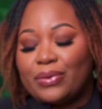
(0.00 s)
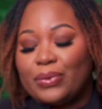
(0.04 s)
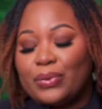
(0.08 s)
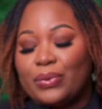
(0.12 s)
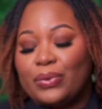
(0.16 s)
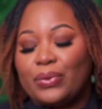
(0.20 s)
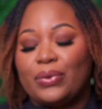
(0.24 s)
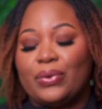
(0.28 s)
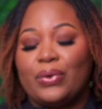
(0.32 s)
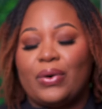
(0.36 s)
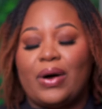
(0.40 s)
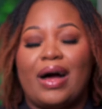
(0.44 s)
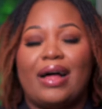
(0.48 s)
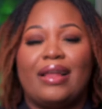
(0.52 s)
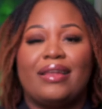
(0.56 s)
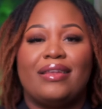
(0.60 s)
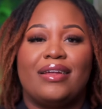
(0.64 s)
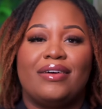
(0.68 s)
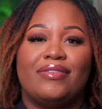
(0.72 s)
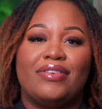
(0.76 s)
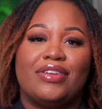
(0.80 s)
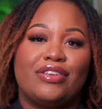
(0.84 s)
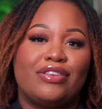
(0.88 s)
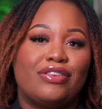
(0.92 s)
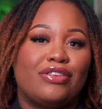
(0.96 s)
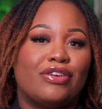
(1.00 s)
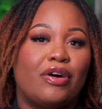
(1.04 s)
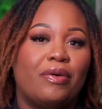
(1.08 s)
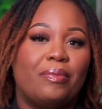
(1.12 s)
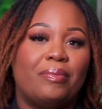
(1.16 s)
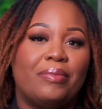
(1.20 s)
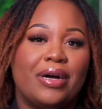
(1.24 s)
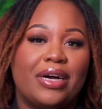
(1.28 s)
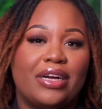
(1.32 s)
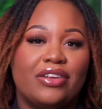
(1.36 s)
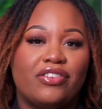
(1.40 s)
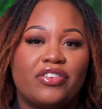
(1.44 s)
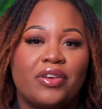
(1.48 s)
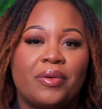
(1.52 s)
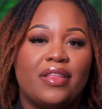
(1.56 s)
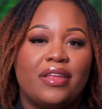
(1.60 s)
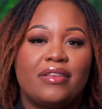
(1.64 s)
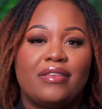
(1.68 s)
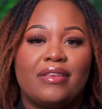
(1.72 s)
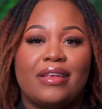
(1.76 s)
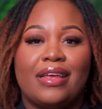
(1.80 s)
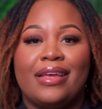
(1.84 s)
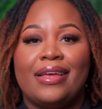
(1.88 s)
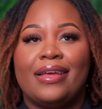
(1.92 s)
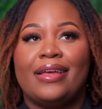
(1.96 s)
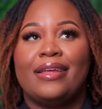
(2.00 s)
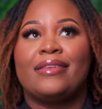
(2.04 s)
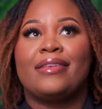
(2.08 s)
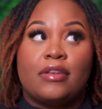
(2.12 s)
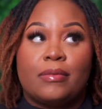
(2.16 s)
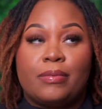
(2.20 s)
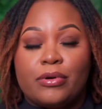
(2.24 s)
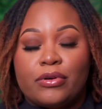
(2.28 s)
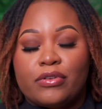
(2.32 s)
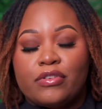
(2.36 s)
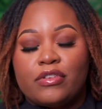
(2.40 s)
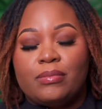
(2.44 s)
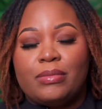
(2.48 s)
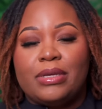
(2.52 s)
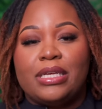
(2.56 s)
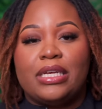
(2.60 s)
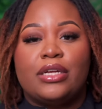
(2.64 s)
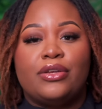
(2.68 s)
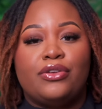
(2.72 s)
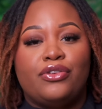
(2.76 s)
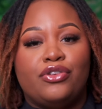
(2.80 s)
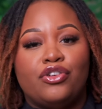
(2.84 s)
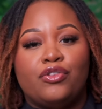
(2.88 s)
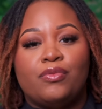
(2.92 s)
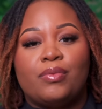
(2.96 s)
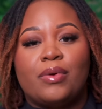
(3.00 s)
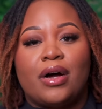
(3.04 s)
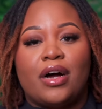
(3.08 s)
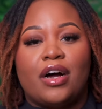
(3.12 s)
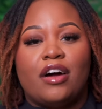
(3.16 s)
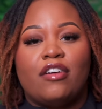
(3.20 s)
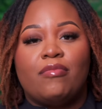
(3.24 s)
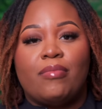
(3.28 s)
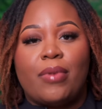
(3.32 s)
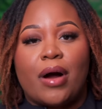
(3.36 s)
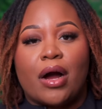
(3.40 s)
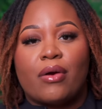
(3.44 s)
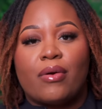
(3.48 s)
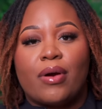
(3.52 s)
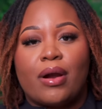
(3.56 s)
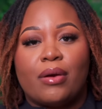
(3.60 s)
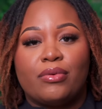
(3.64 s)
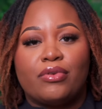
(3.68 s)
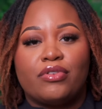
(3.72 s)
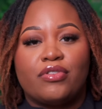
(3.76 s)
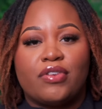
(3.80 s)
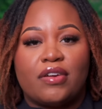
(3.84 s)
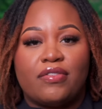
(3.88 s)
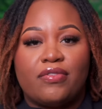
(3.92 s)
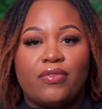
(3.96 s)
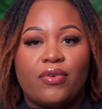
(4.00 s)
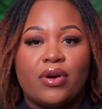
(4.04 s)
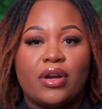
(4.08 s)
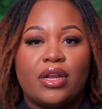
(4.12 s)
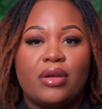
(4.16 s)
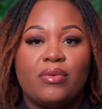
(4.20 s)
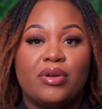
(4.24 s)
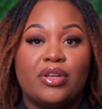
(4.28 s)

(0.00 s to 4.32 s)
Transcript: Oh, I love it so much. This is supposed to be a dupe of Baccarat Rouge 540.